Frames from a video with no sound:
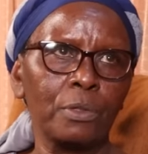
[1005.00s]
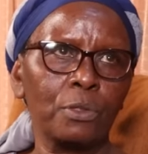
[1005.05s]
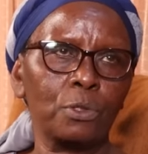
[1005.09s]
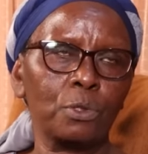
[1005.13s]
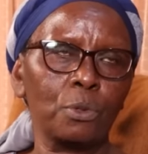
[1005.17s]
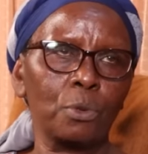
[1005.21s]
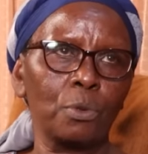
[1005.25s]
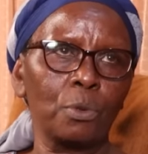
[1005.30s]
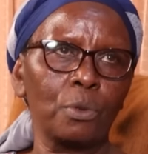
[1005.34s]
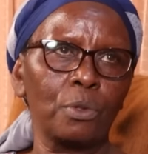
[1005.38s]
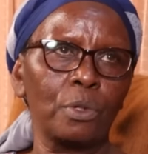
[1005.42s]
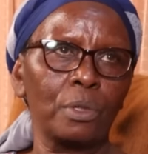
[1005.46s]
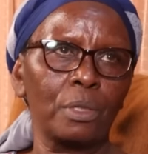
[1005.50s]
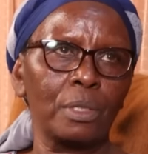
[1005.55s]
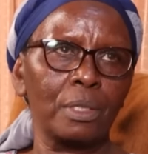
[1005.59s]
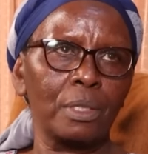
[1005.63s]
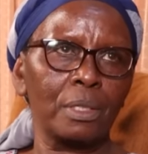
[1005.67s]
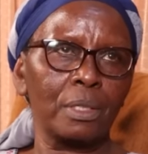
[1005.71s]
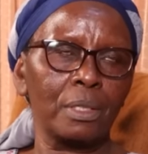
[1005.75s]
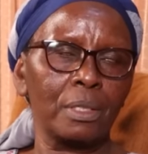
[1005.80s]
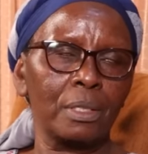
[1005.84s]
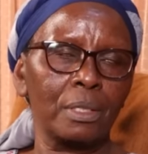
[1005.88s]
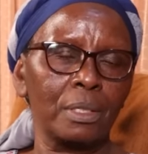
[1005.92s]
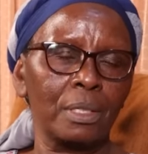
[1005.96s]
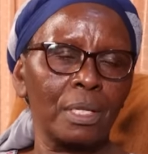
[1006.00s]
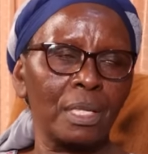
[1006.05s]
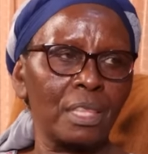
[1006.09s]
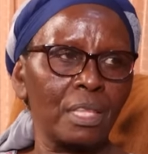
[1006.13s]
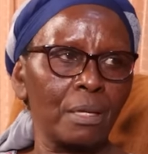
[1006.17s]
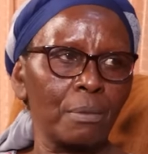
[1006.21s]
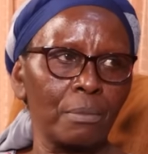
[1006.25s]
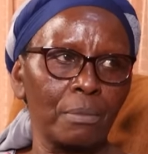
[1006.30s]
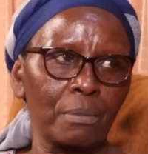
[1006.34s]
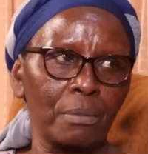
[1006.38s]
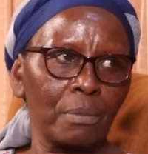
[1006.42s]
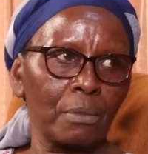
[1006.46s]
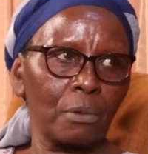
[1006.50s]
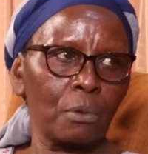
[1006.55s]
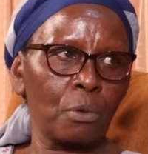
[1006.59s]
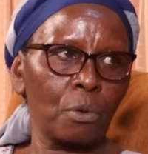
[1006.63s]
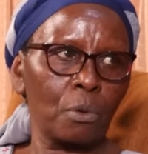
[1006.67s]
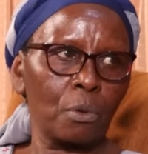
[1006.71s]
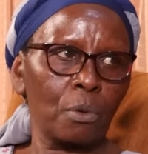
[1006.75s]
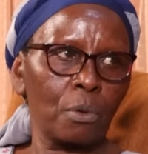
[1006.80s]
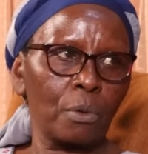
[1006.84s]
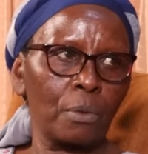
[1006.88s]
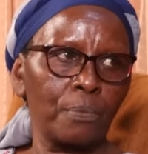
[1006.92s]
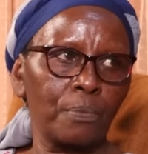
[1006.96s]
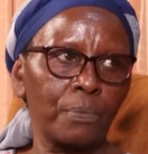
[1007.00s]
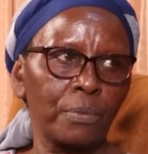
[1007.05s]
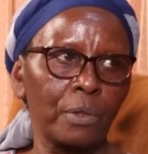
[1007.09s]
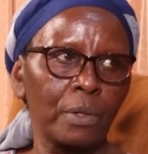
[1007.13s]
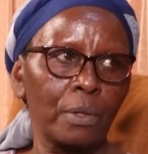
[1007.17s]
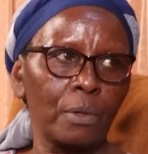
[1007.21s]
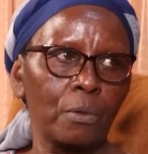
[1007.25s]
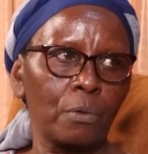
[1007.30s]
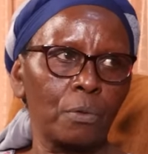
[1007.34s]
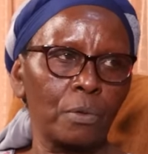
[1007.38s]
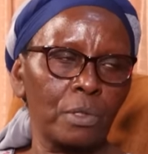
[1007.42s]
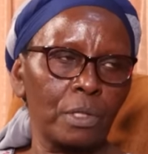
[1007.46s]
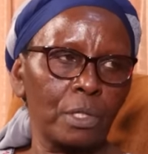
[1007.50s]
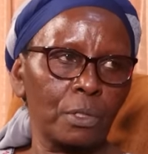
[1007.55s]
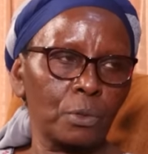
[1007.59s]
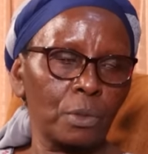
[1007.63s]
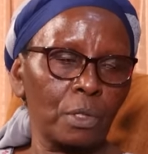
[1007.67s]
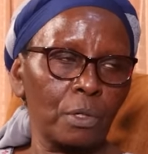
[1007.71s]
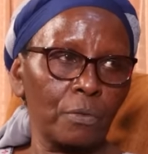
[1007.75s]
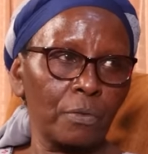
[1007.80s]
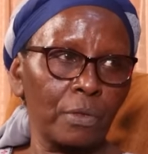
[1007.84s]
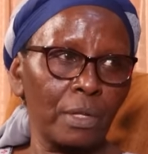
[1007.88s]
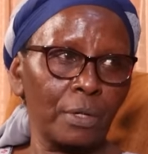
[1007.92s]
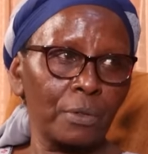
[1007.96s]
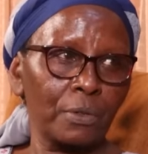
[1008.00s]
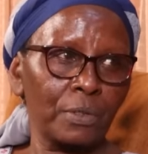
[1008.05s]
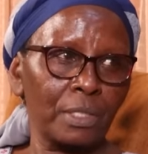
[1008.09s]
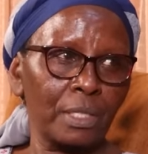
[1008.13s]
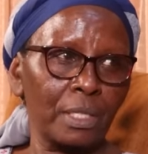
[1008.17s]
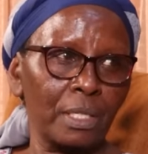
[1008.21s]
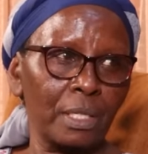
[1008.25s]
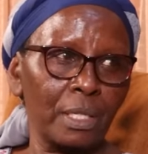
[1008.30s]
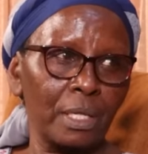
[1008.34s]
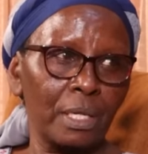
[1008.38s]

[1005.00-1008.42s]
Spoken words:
So let them go with the 12,000,